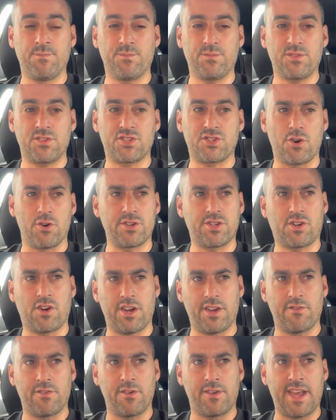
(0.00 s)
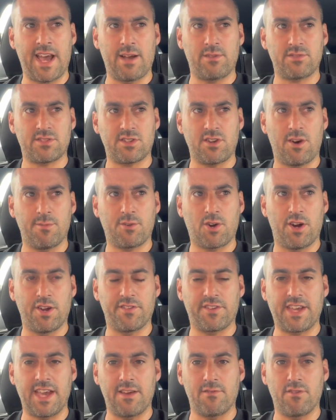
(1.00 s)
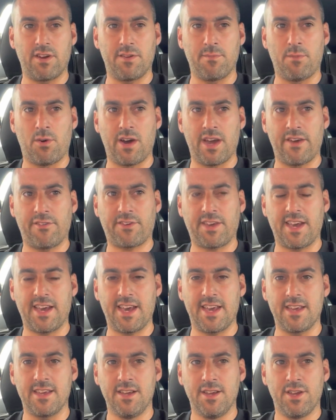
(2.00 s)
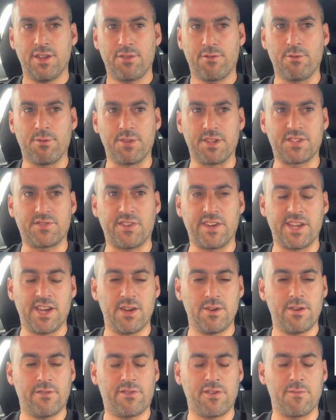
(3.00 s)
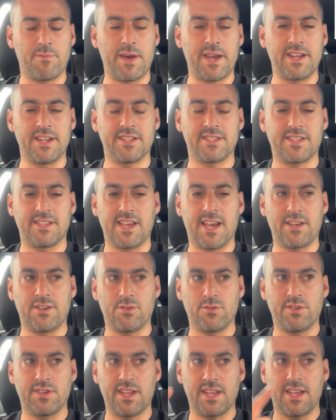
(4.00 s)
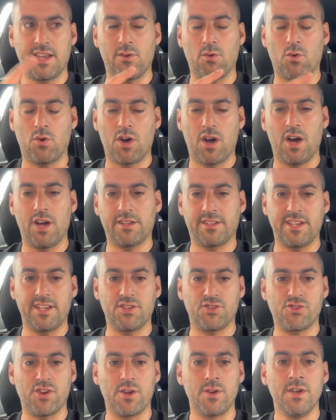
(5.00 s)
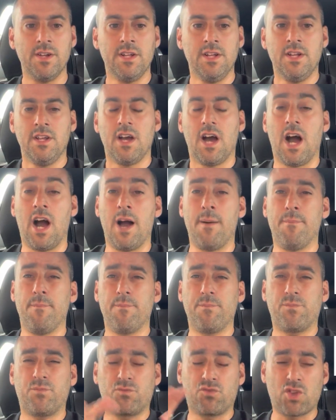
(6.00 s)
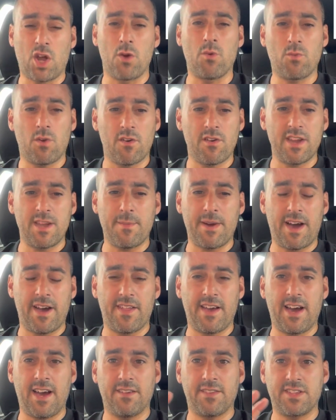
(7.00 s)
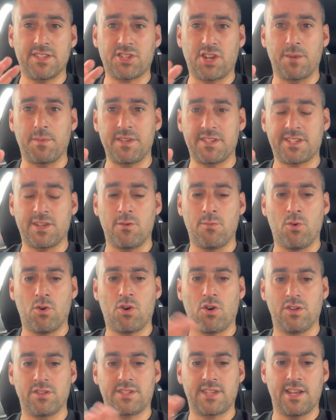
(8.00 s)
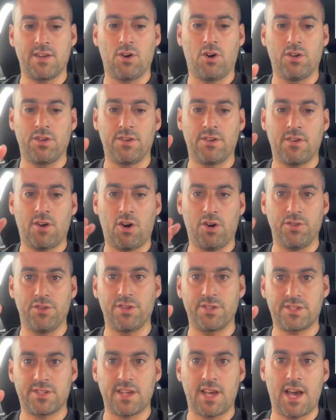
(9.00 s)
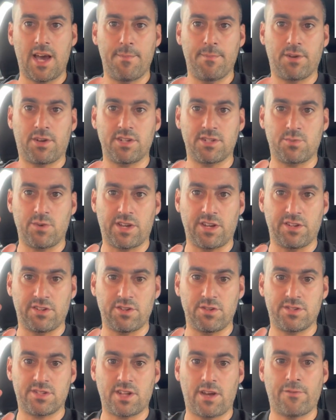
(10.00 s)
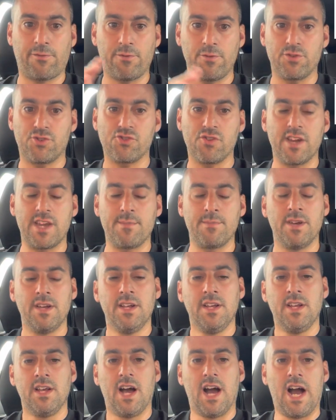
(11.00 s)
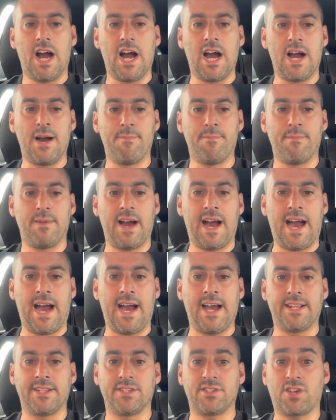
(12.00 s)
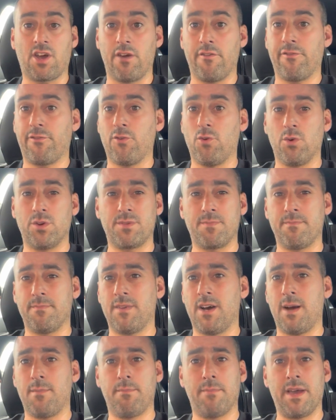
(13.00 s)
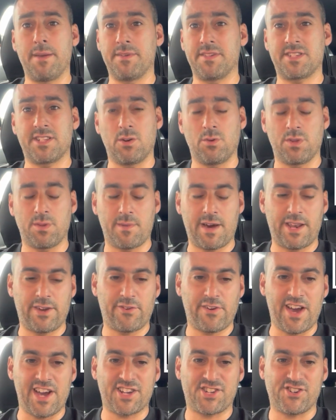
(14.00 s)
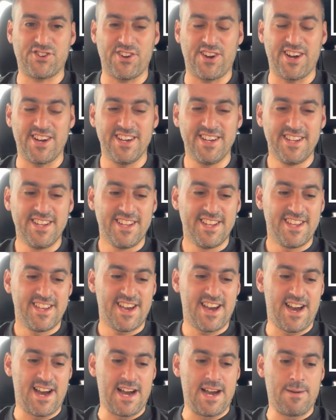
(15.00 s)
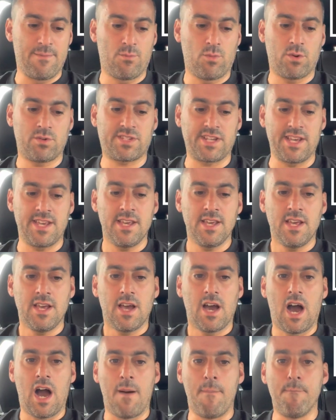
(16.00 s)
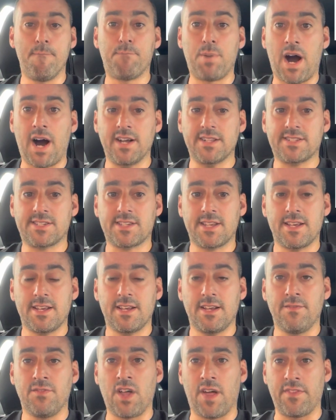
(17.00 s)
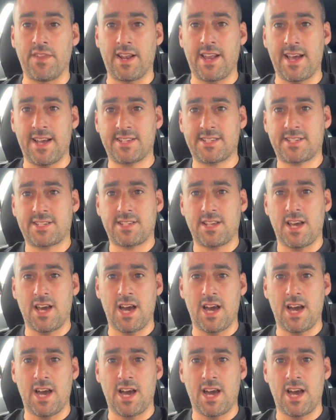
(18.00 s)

Sorry to kind of announce that I'm kind of getting rid of my FK8 through this video, if you've made it to the end or heard the intro. Don't worry about that. There's going to be still more content on Hondas, because we're going to do stuff through Dream, and going forward, maybe still with the manufacturer, we'll see. But nonetheless,